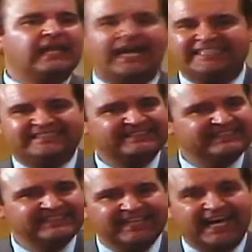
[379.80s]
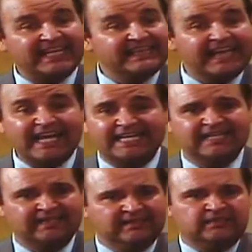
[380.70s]
nice. And
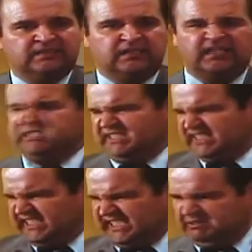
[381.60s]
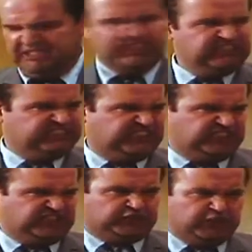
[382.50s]
then, he was so
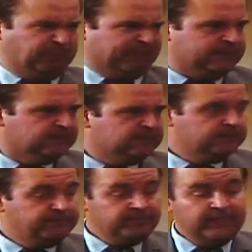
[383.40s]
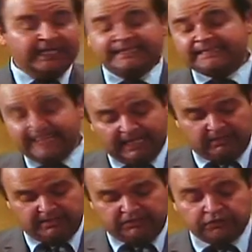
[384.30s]
stupid. He said
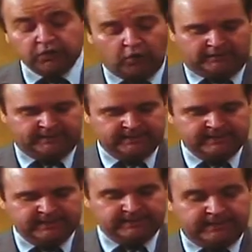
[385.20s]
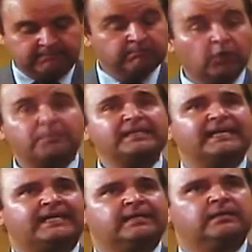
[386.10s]
how he thought that Moby
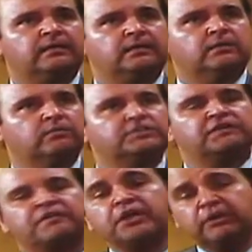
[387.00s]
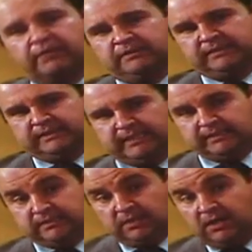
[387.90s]
Dick was a venereal
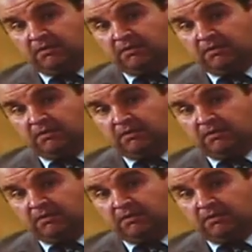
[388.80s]
disease.